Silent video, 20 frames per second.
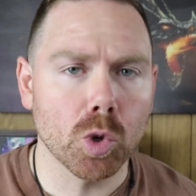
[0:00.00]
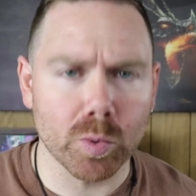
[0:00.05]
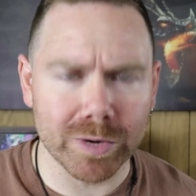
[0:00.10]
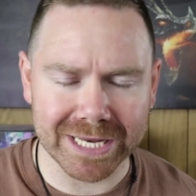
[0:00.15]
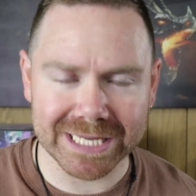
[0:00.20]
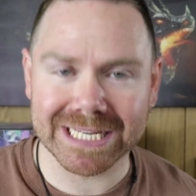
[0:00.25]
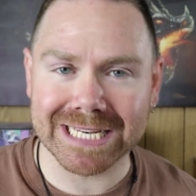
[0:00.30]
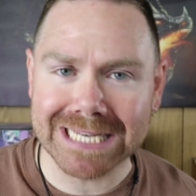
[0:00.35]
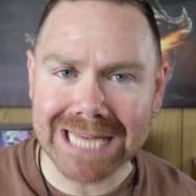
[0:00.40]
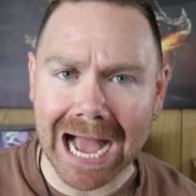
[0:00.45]
when
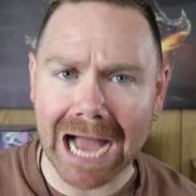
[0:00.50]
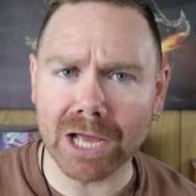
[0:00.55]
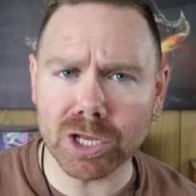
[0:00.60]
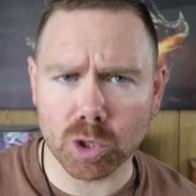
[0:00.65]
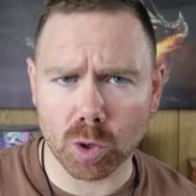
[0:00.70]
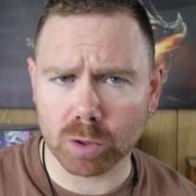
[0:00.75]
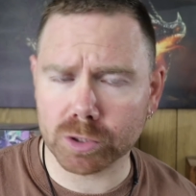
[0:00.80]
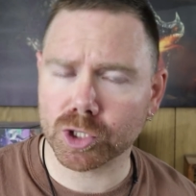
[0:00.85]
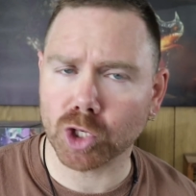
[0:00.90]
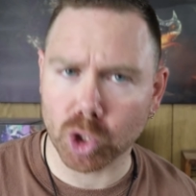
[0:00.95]
it's not
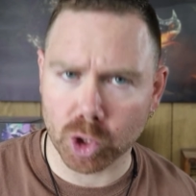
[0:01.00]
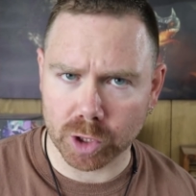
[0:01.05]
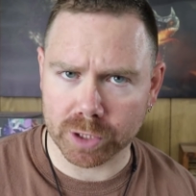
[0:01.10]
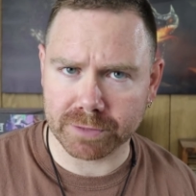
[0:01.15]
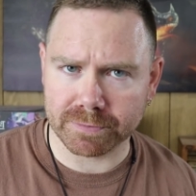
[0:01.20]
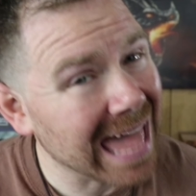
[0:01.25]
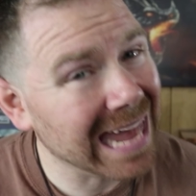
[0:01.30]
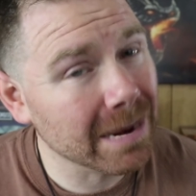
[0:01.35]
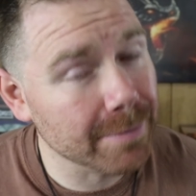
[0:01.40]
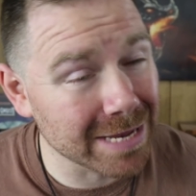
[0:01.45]
your
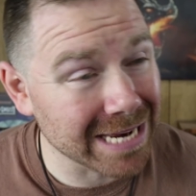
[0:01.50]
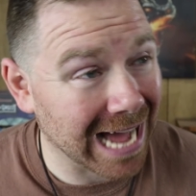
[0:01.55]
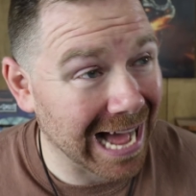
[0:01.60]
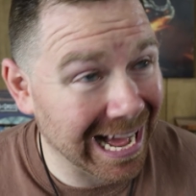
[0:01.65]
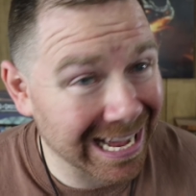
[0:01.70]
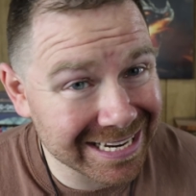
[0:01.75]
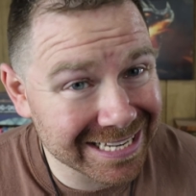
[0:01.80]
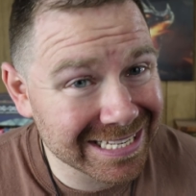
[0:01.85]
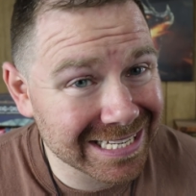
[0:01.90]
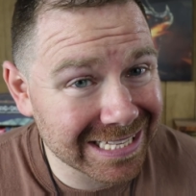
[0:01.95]
turn. And I mean,
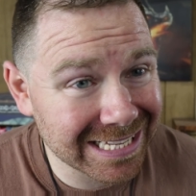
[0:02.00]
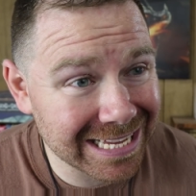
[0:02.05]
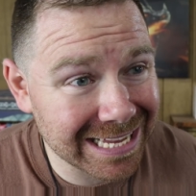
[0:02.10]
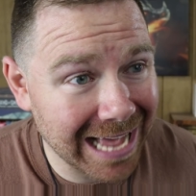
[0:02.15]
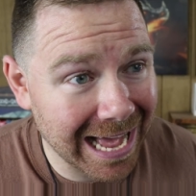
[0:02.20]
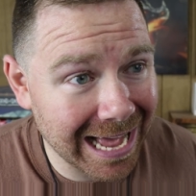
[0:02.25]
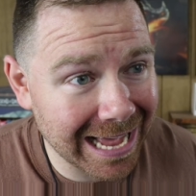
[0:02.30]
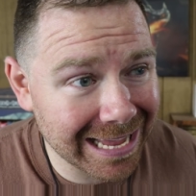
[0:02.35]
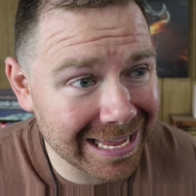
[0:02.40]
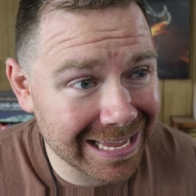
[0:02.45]
honestly,
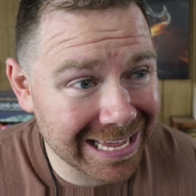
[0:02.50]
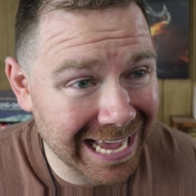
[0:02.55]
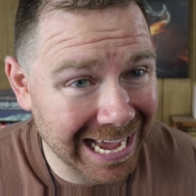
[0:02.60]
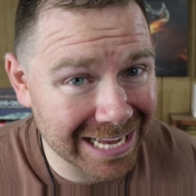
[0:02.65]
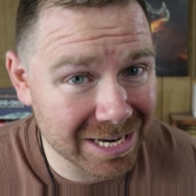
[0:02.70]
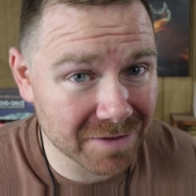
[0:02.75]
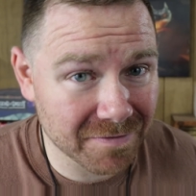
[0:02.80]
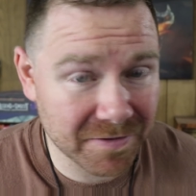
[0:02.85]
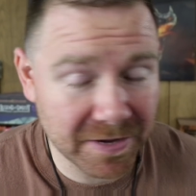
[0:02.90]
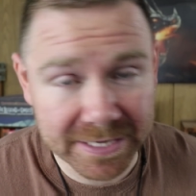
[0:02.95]
I
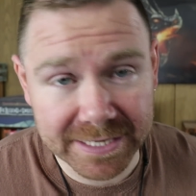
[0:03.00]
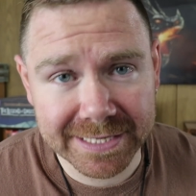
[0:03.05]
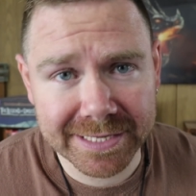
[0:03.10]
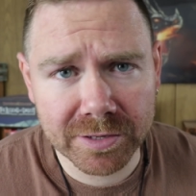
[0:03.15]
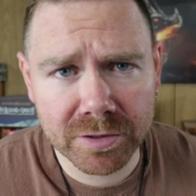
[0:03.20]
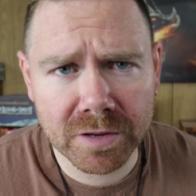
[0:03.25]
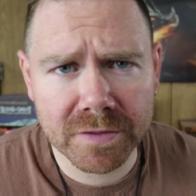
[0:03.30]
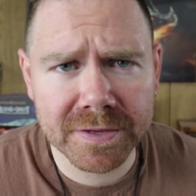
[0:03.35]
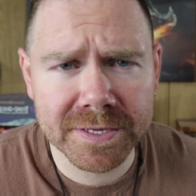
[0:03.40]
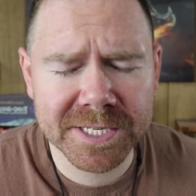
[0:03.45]
kind of
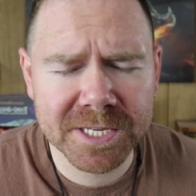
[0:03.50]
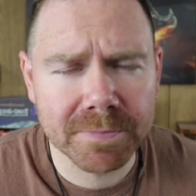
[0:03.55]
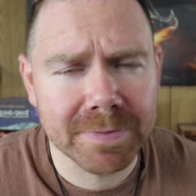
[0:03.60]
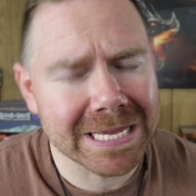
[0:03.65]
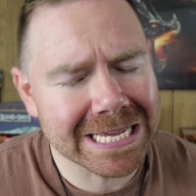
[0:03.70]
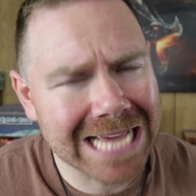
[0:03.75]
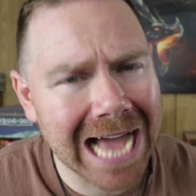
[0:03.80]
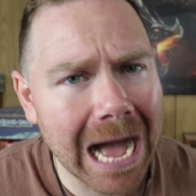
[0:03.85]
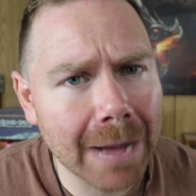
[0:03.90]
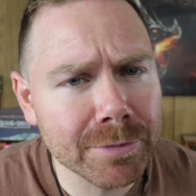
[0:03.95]
consider this to
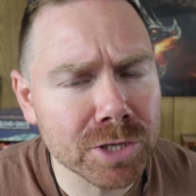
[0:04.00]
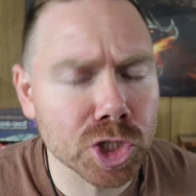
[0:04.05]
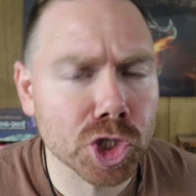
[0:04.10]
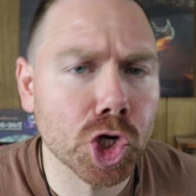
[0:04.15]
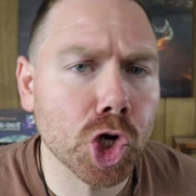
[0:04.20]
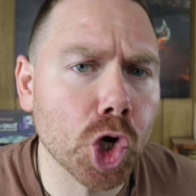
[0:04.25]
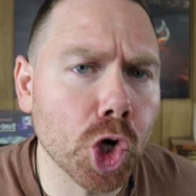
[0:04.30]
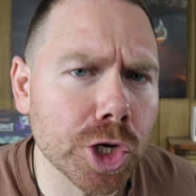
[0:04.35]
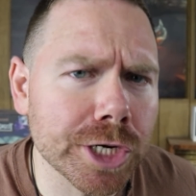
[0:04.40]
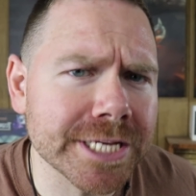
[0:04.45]
be common
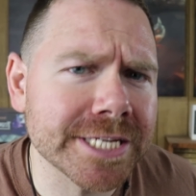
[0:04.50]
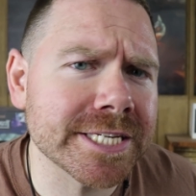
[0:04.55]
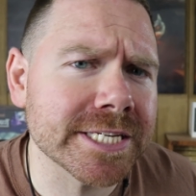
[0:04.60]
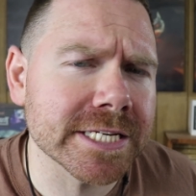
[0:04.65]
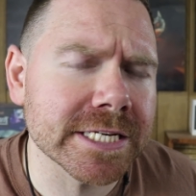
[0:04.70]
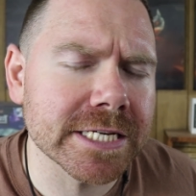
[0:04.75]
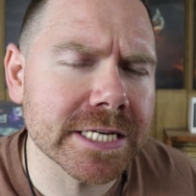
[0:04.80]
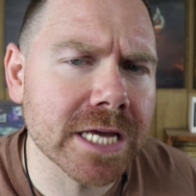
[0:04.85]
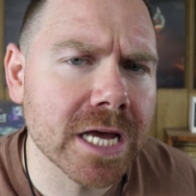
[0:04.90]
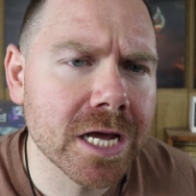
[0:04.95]

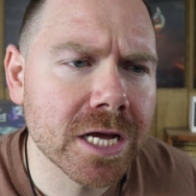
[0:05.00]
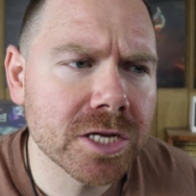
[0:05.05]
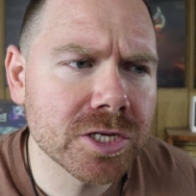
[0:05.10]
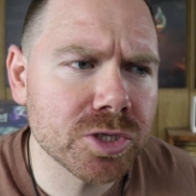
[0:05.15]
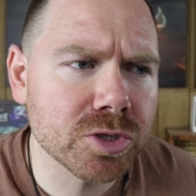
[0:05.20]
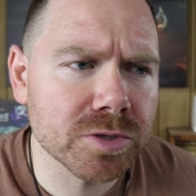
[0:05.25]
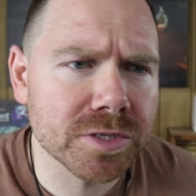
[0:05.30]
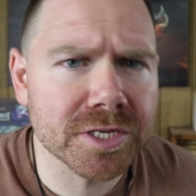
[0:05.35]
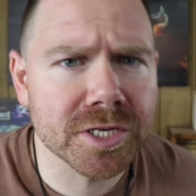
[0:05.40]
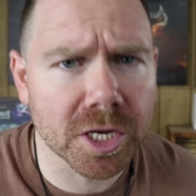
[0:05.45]
courtesy
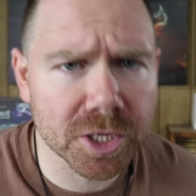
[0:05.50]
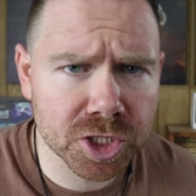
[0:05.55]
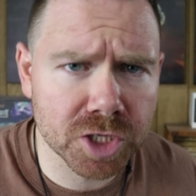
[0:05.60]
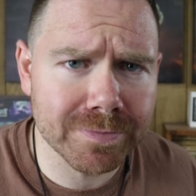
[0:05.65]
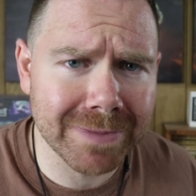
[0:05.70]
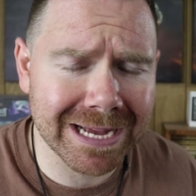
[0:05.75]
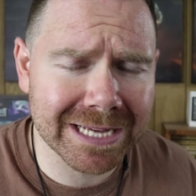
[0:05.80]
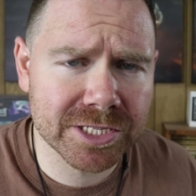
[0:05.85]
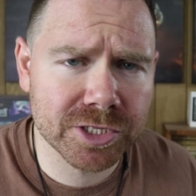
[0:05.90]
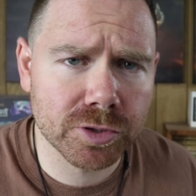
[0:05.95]
to the
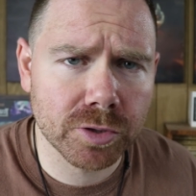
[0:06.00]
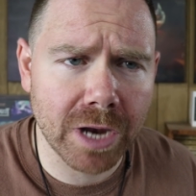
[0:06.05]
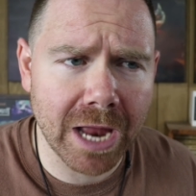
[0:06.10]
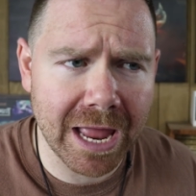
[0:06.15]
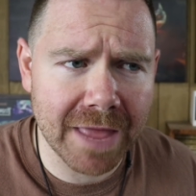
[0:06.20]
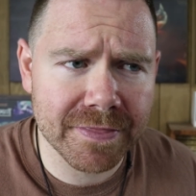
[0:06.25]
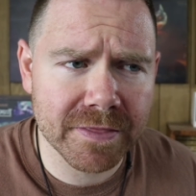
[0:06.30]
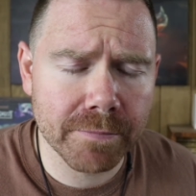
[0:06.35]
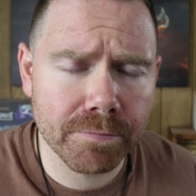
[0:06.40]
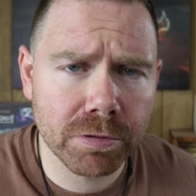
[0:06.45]
Dungeon Master
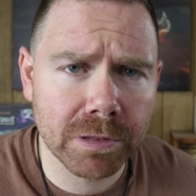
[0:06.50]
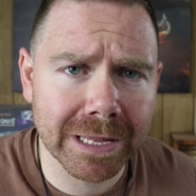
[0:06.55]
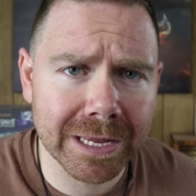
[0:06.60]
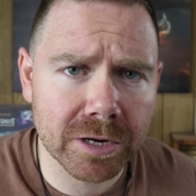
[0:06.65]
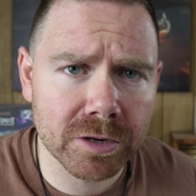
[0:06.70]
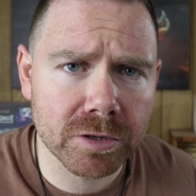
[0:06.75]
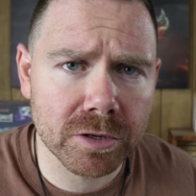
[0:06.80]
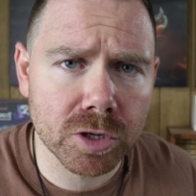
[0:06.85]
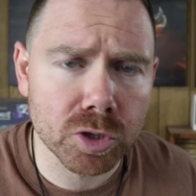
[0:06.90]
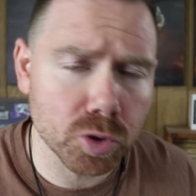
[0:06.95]
and the
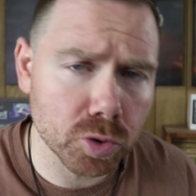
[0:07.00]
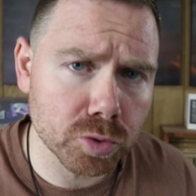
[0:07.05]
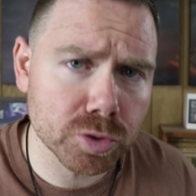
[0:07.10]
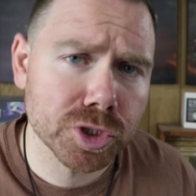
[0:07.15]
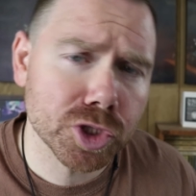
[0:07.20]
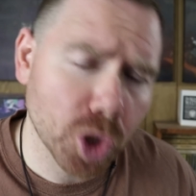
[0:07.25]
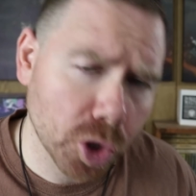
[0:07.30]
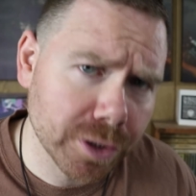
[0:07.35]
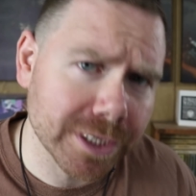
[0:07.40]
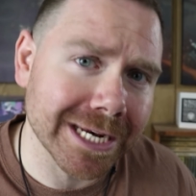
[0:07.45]
player
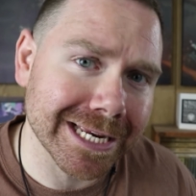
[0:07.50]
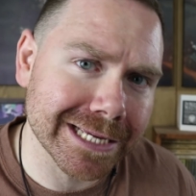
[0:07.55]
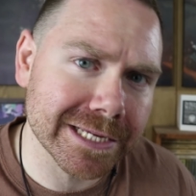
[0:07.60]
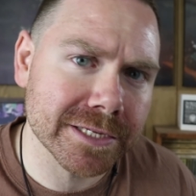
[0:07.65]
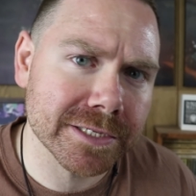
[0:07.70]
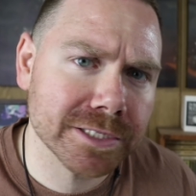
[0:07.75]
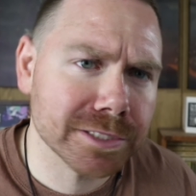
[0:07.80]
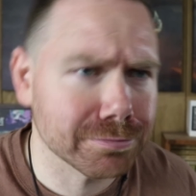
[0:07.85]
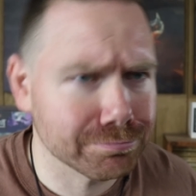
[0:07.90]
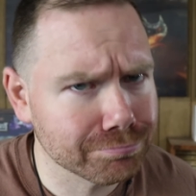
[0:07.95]
whose turn it
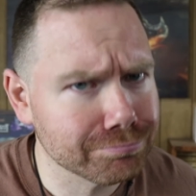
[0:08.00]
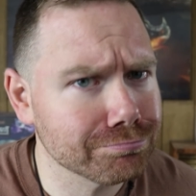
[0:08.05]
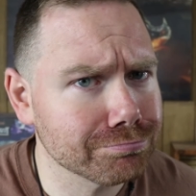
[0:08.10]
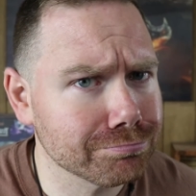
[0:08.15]
is.